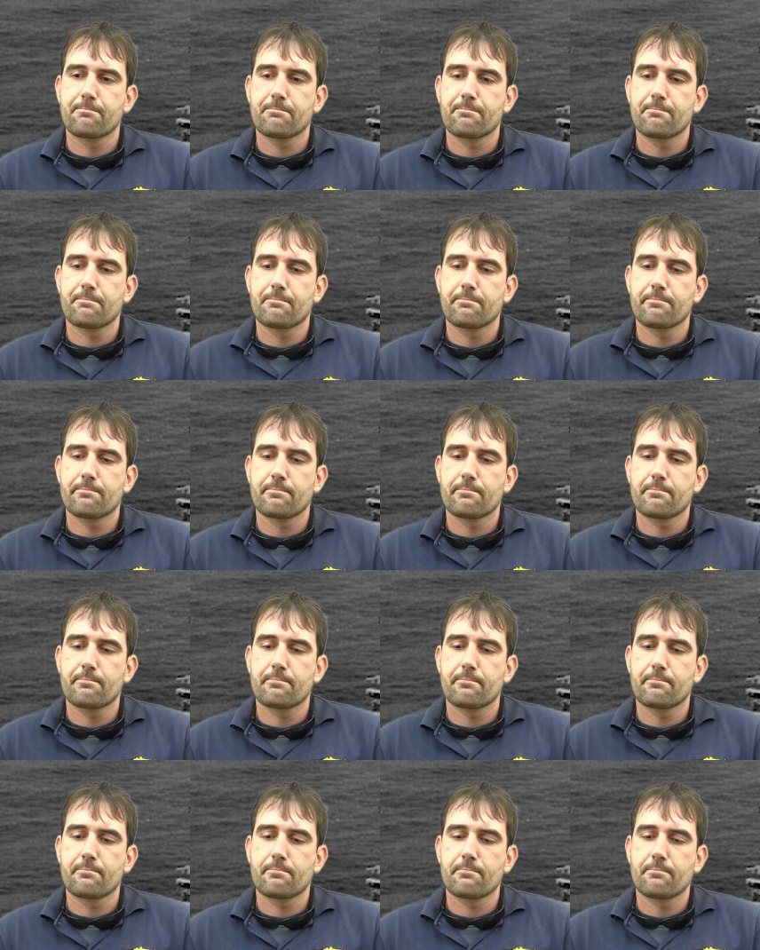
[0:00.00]

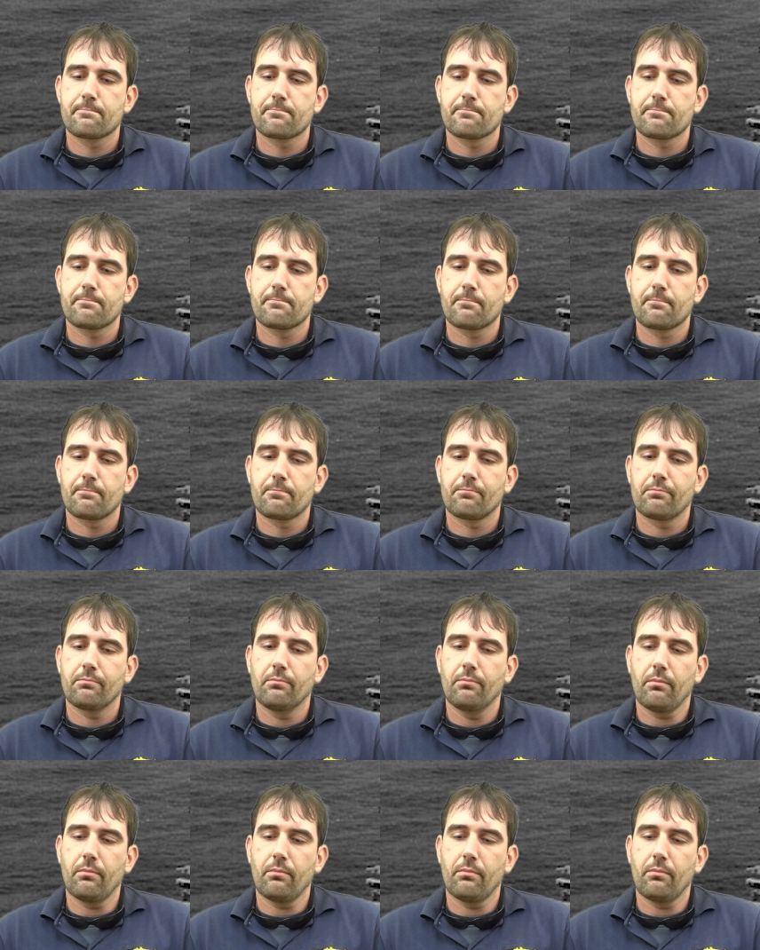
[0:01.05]
[no speech]